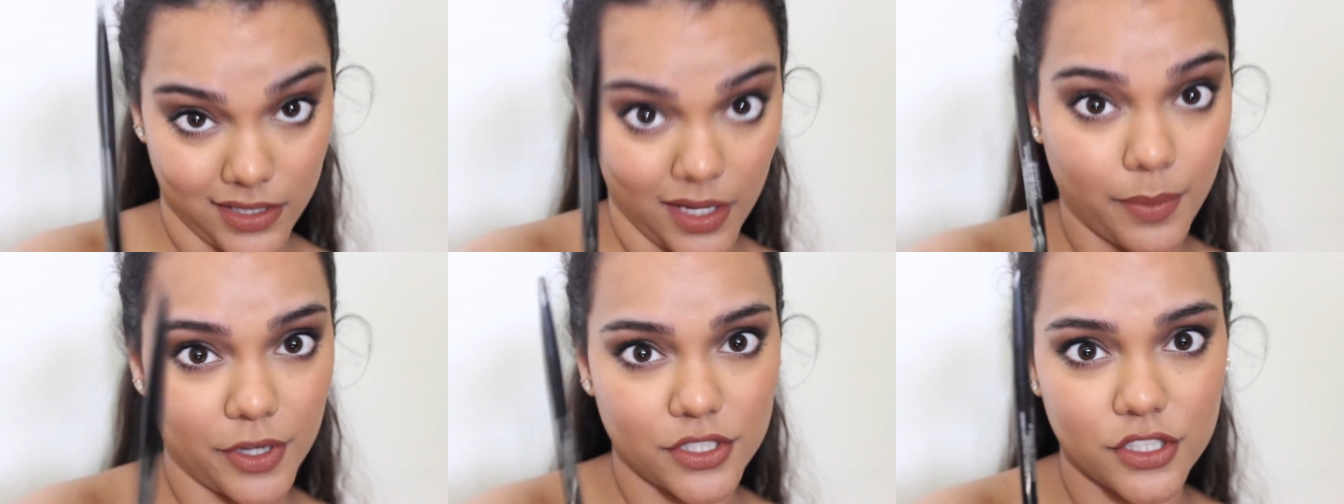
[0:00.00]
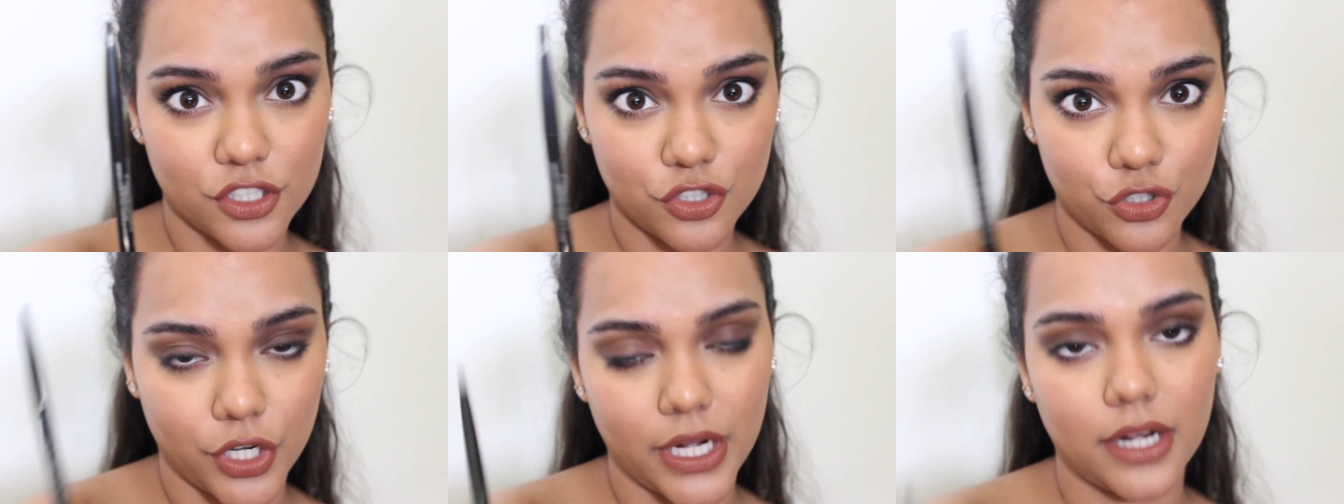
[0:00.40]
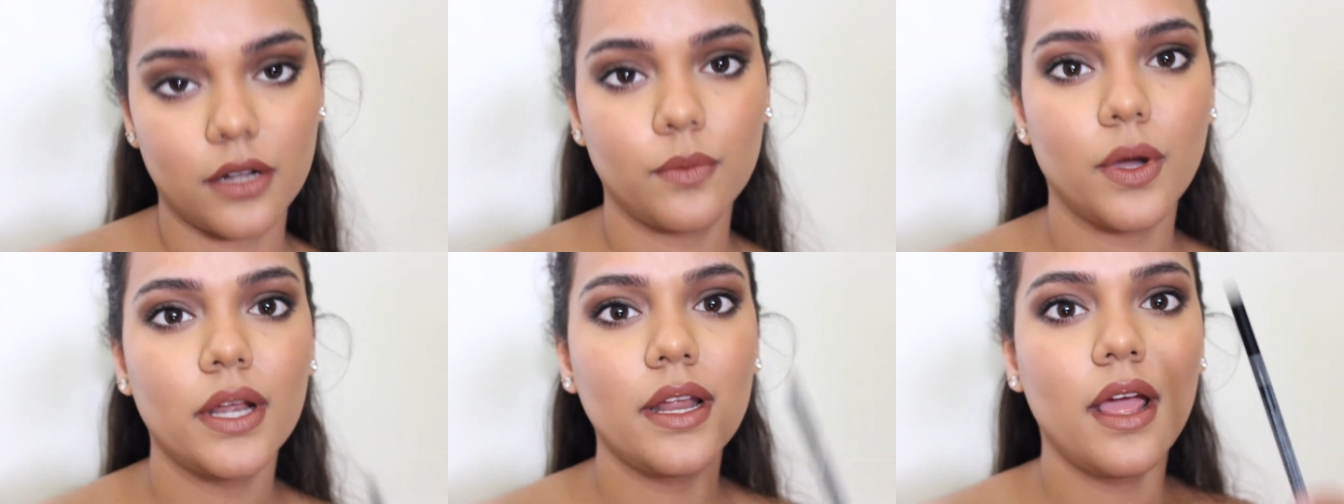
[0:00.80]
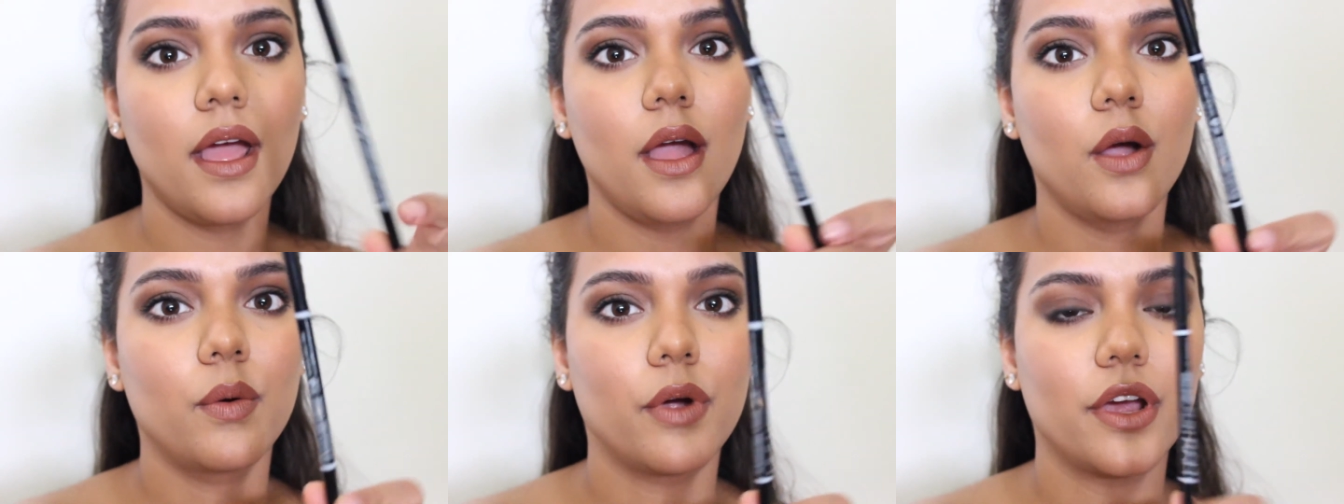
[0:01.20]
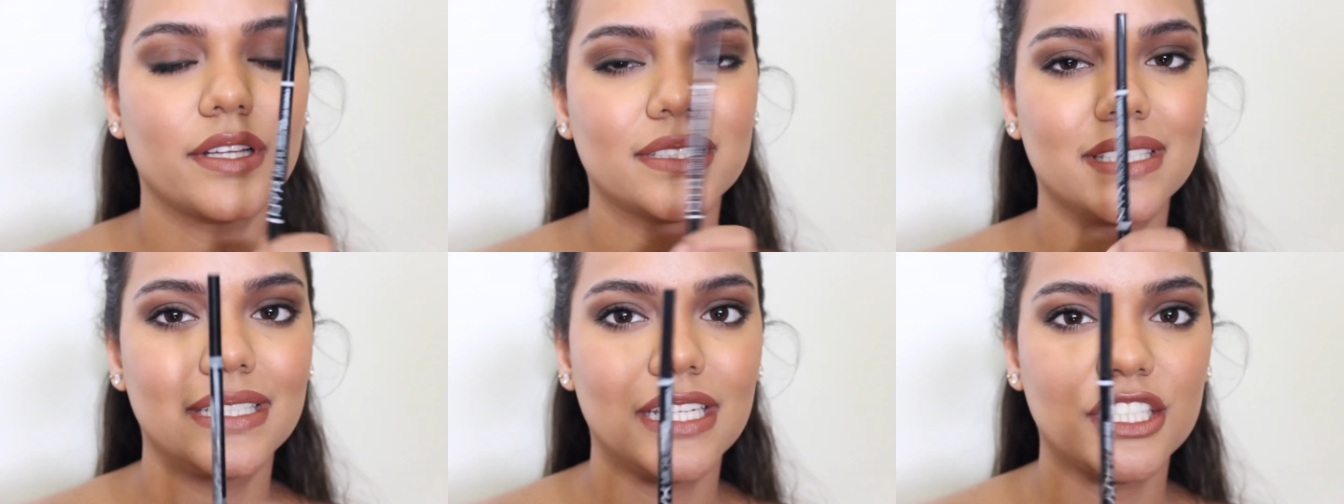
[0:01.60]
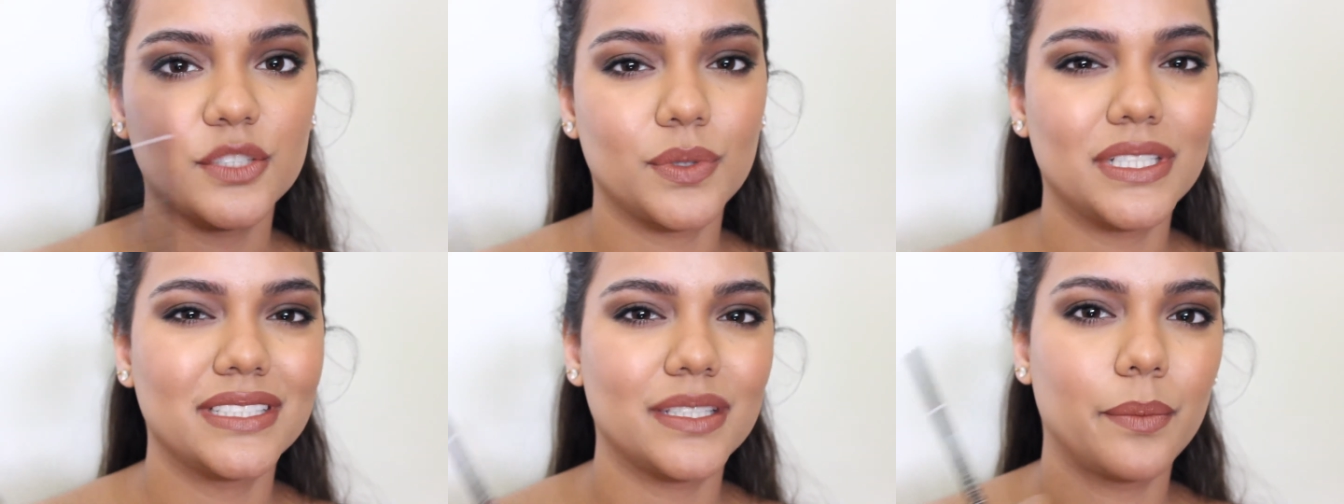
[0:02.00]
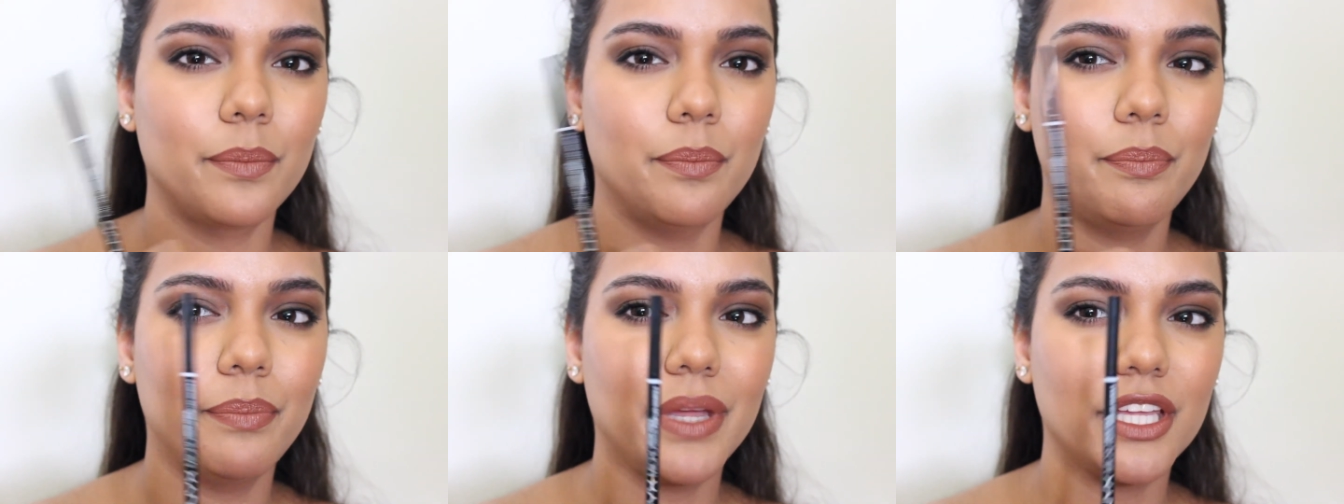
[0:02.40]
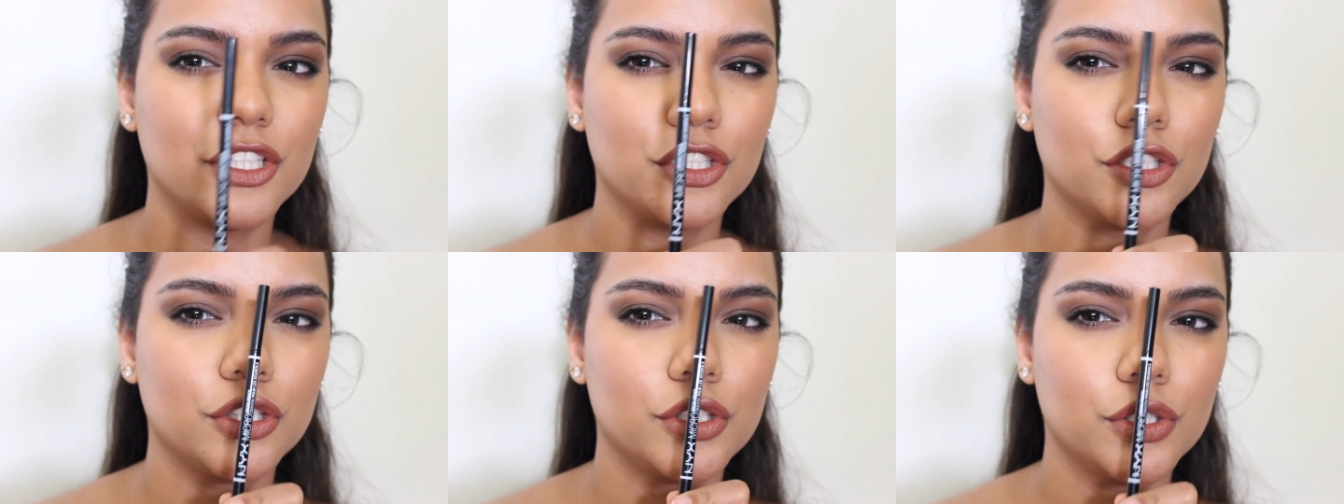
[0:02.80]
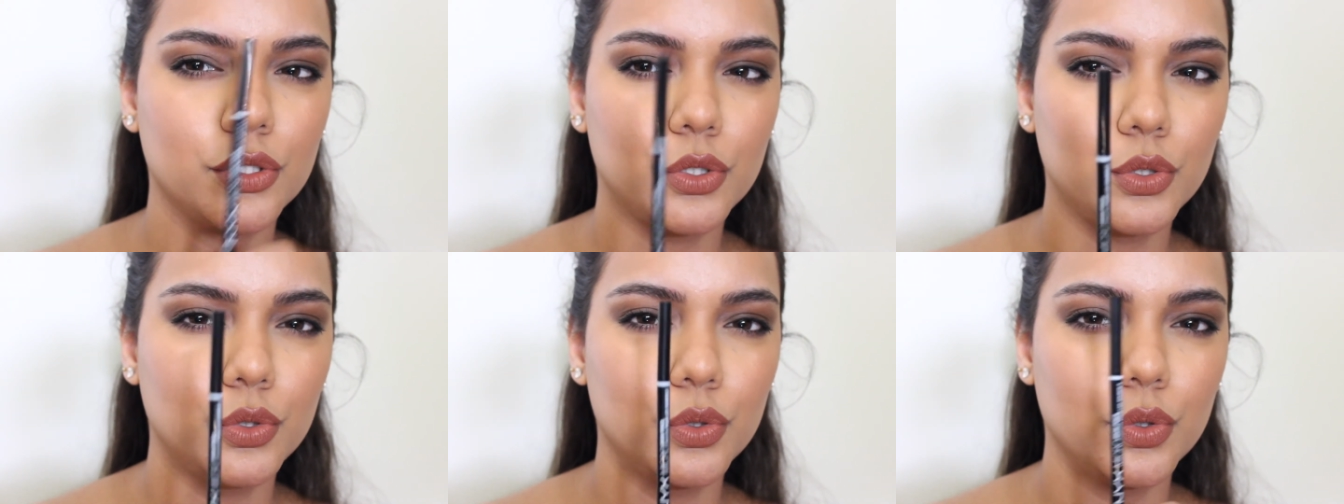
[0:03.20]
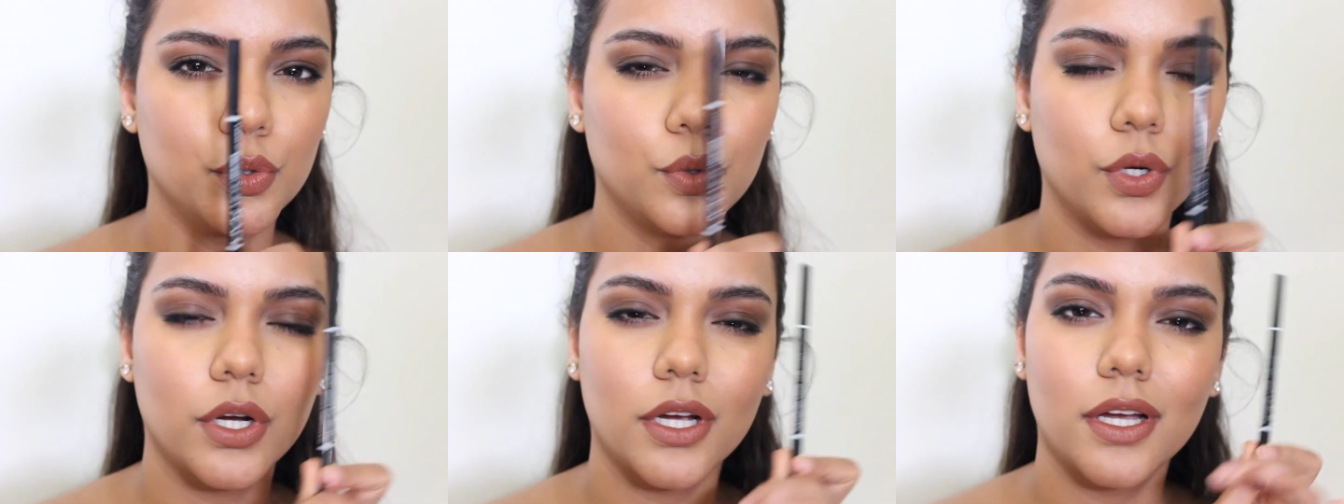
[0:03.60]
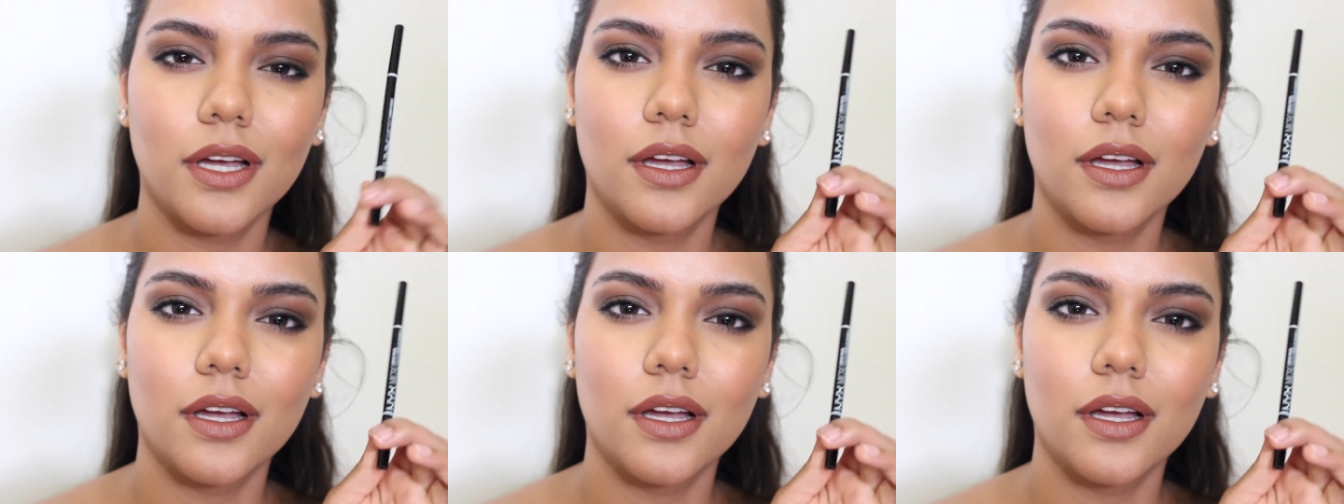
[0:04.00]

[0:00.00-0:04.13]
compared to the Jordana one, whereas the NYX one is a bit too